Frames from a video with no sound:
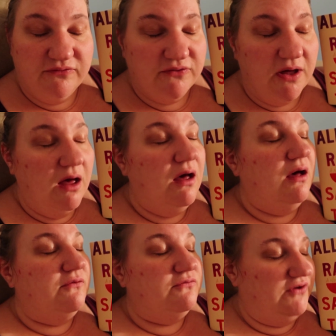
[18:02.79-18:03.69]
of
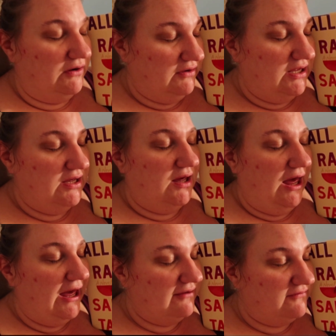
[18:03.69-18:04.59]
very
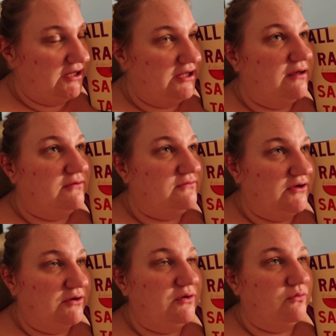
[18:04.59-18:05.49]
heavy,
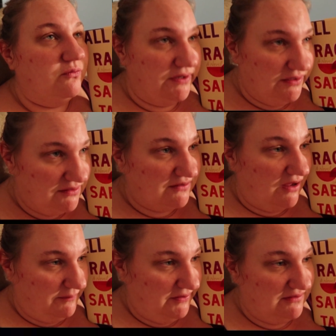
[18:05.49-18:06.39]
very real
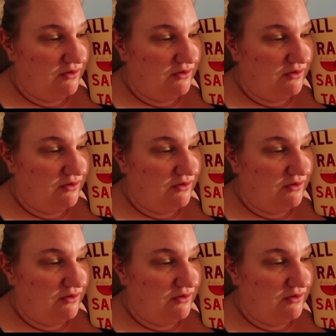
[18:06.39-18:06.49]
topics.